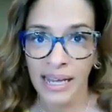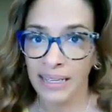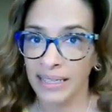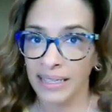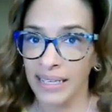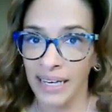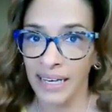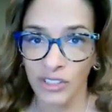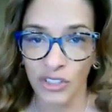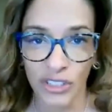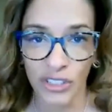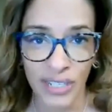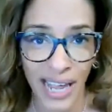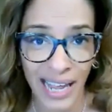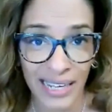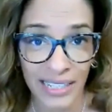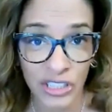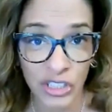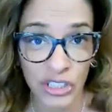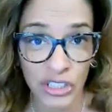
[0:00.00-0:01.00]
the
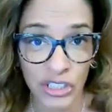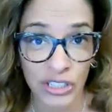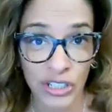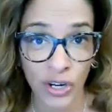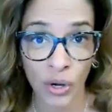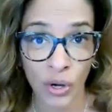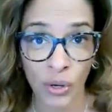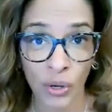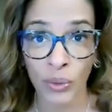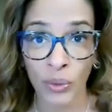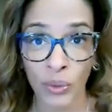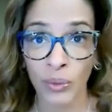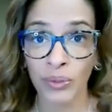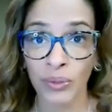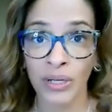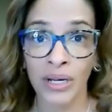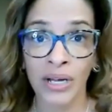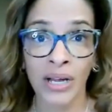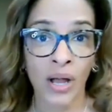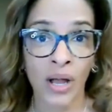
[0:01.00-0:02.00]
education
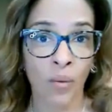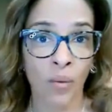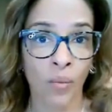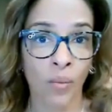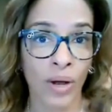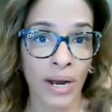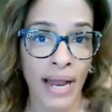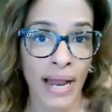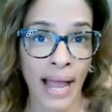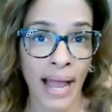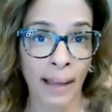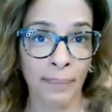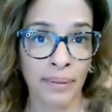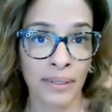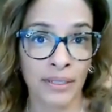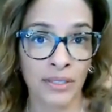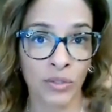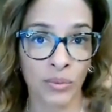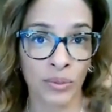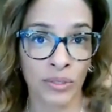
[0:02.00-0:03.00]
code, what
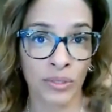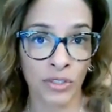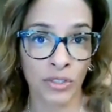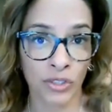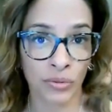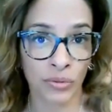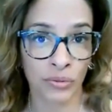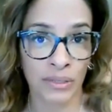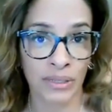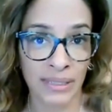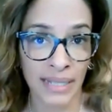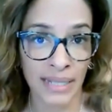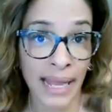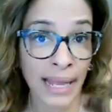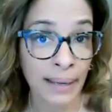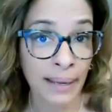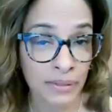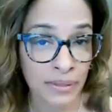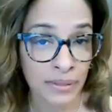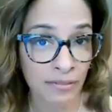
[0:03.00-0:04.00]
happens when a student is
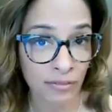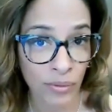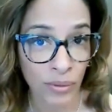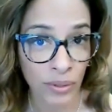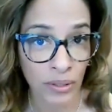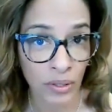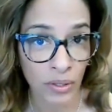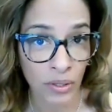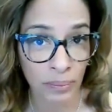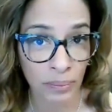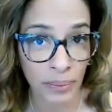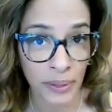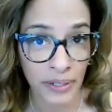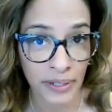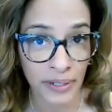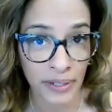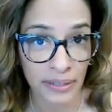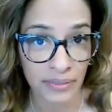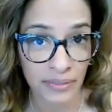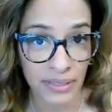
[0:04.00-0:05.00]
absent for a long
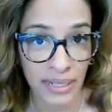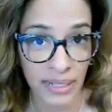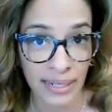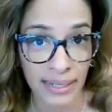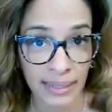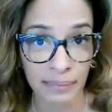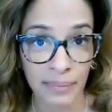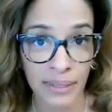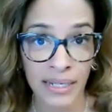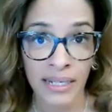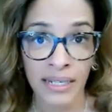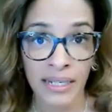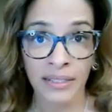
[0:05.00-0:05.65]
period of time.